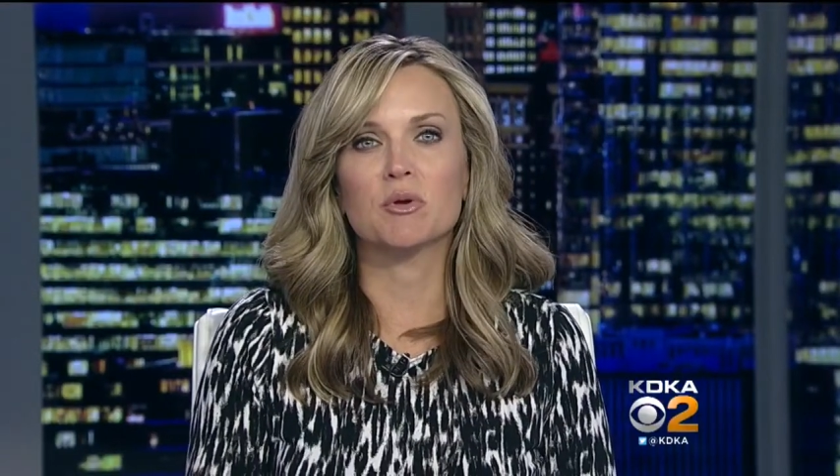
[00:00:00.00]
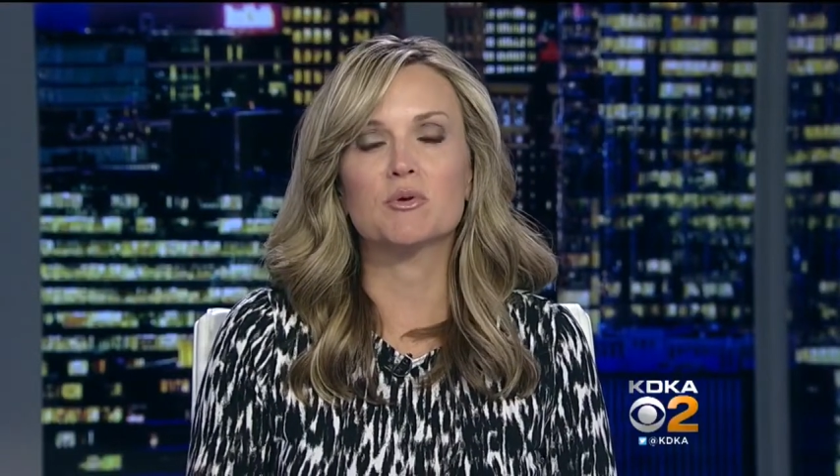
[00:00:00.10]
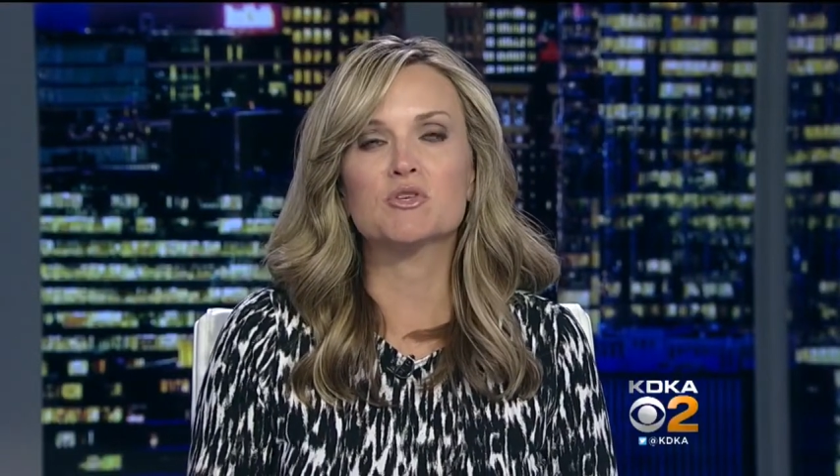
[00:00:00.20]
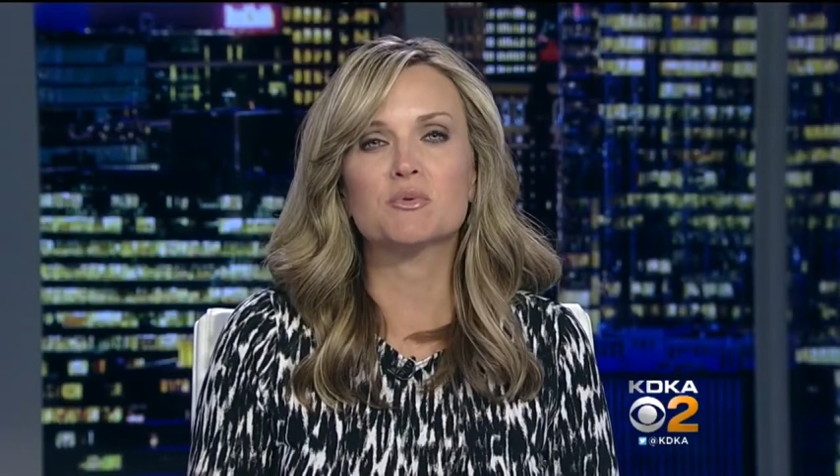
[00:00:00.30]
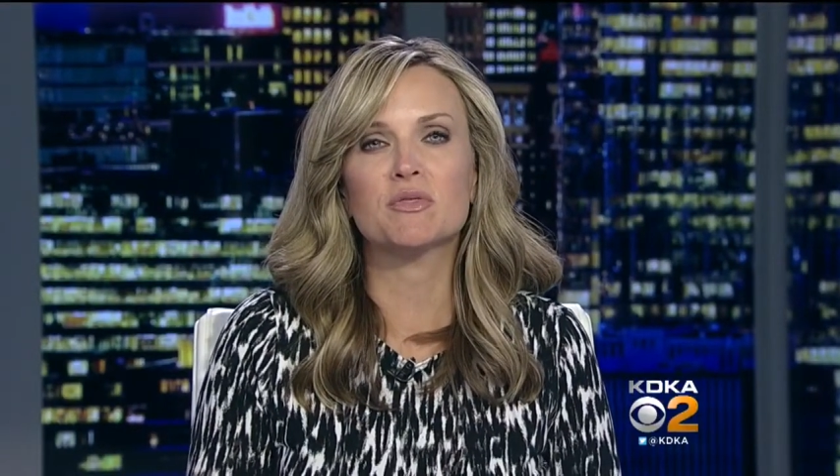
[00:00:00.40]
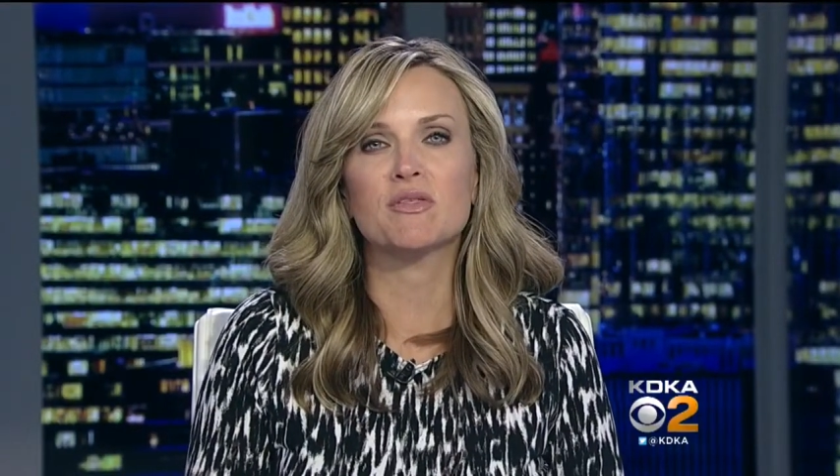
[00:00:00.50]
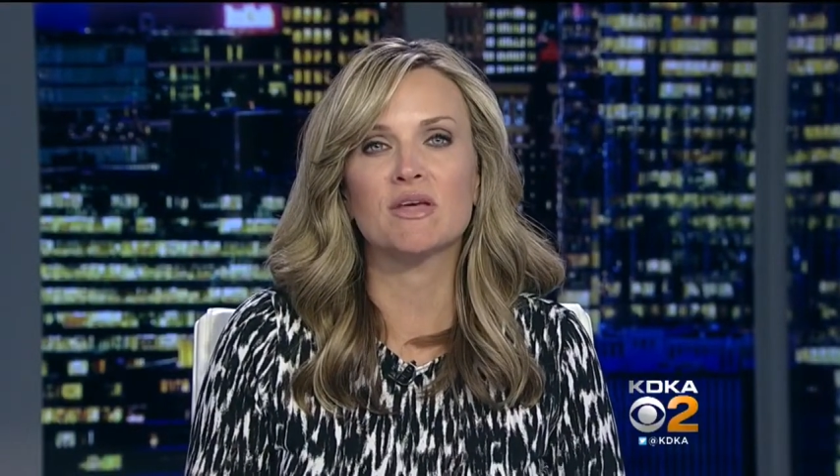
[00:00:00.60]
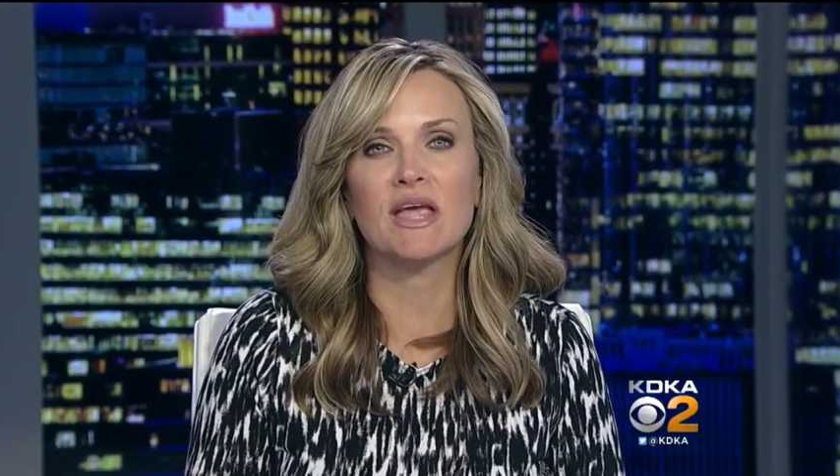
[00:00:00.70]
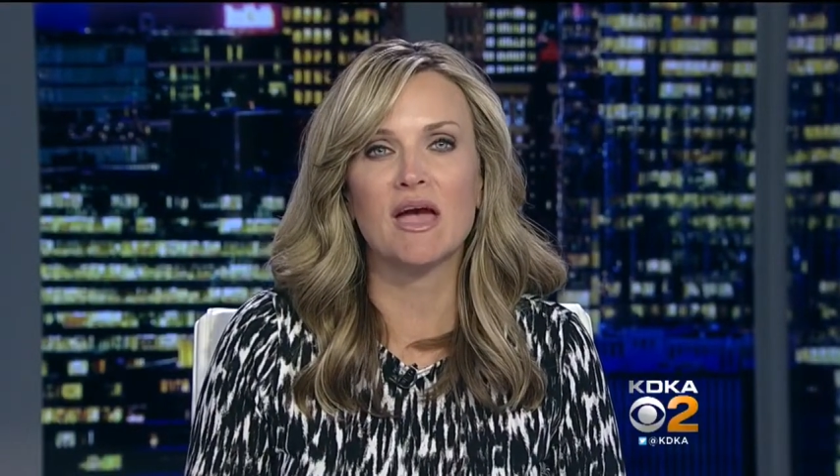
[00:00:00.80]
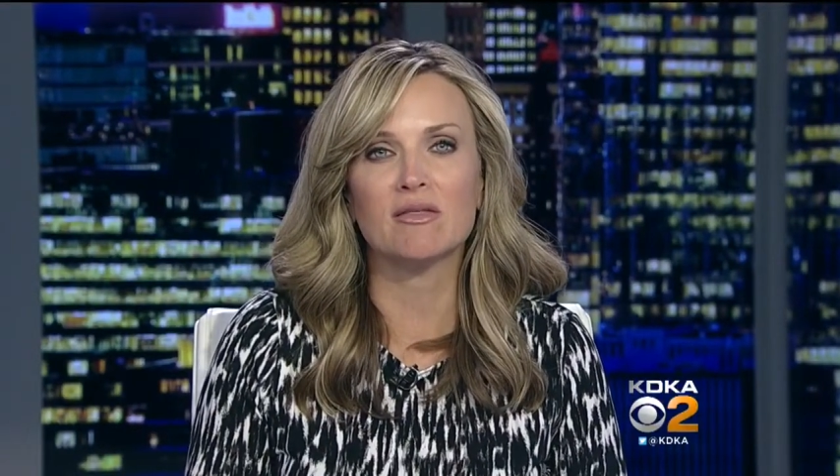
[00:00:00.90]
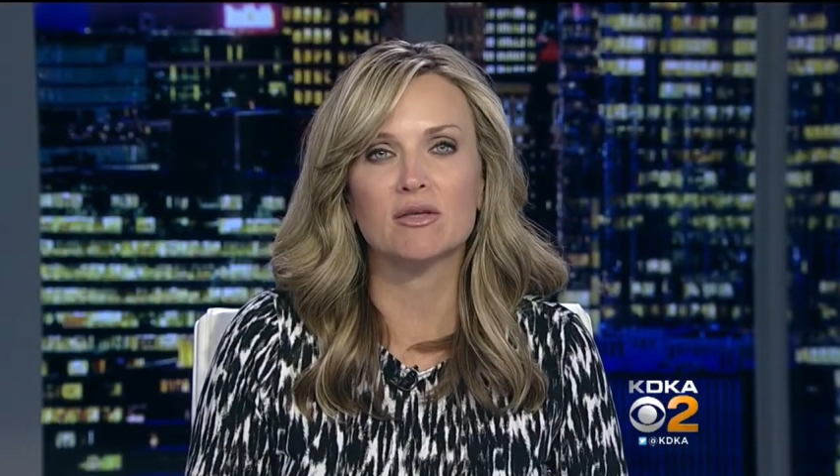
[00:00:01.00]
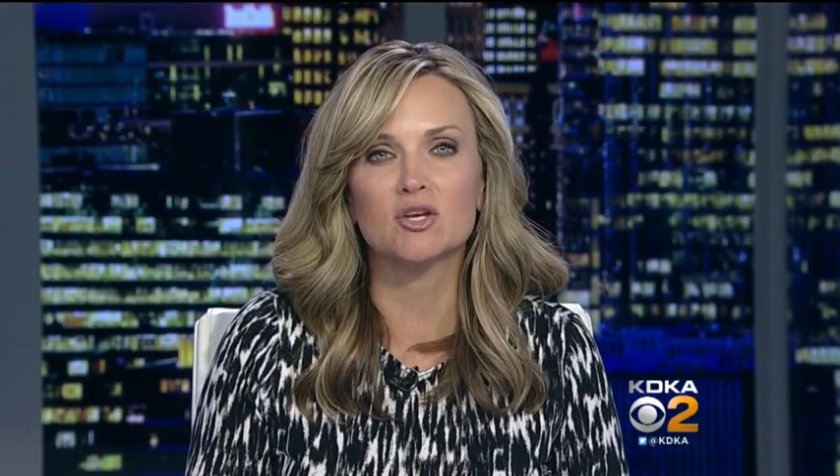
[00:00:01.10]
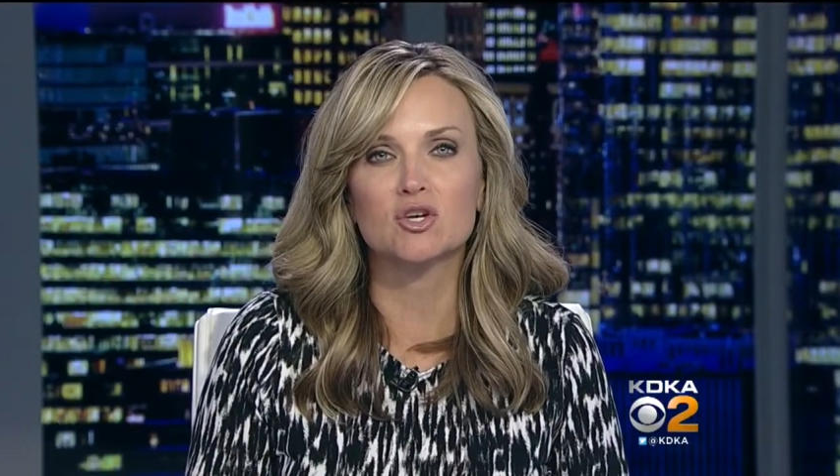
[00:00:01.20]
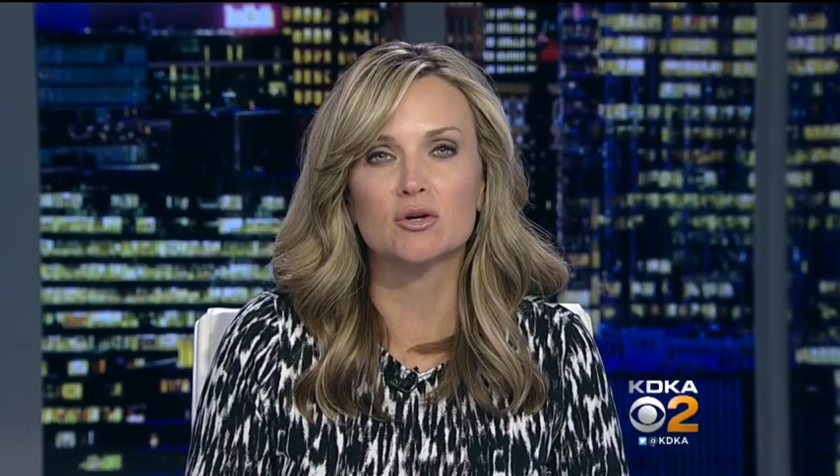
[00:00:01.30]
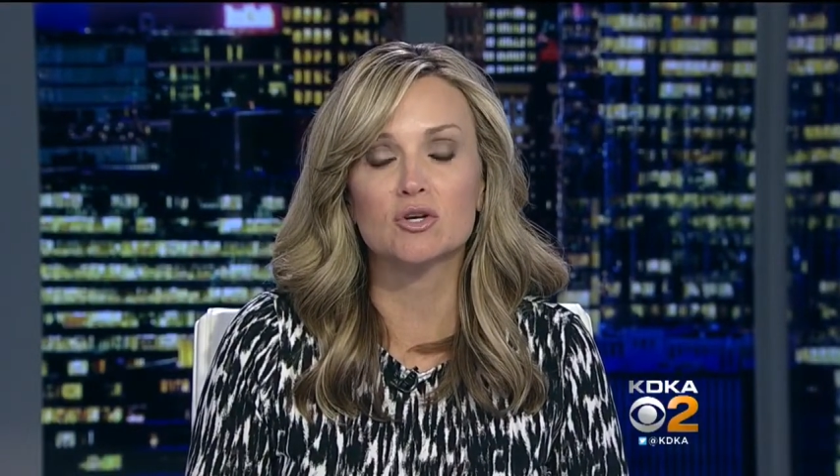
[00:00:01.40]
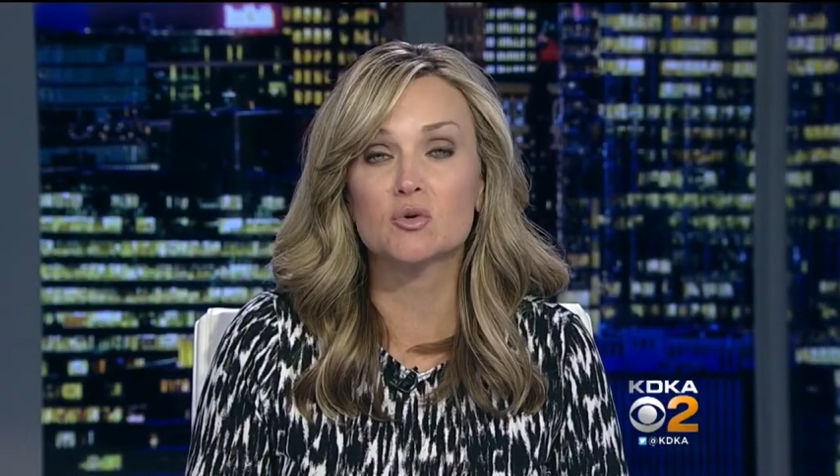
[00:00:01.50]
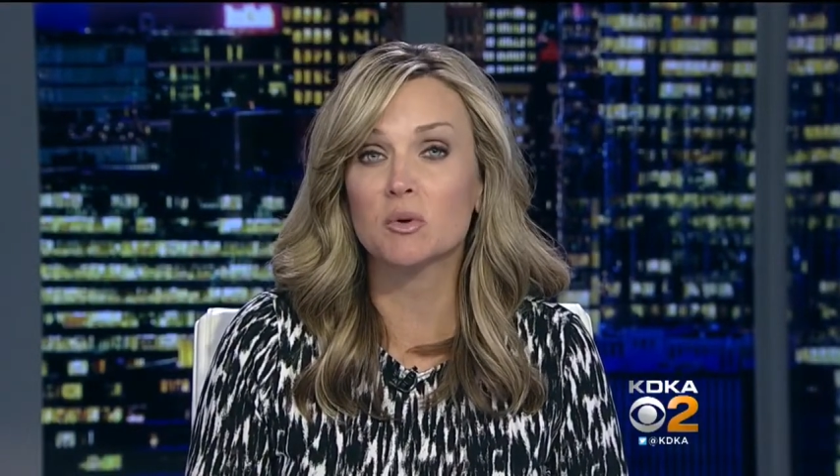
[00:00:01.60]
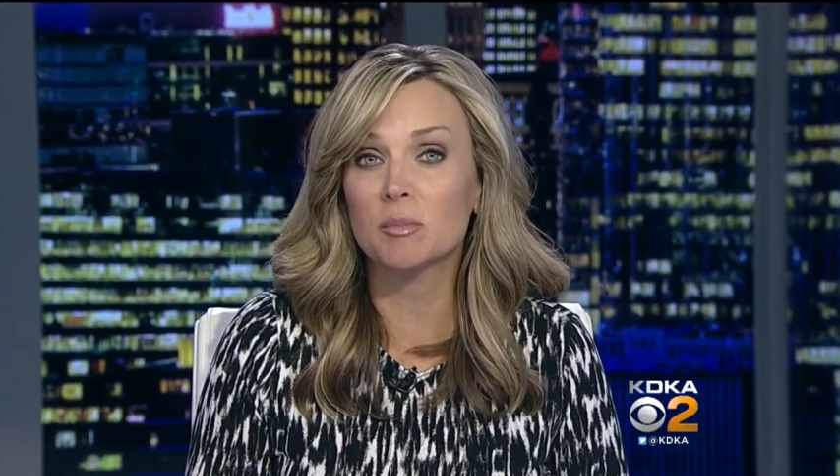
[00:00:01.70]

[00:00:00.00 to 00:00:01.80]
abuse within the Catholic Church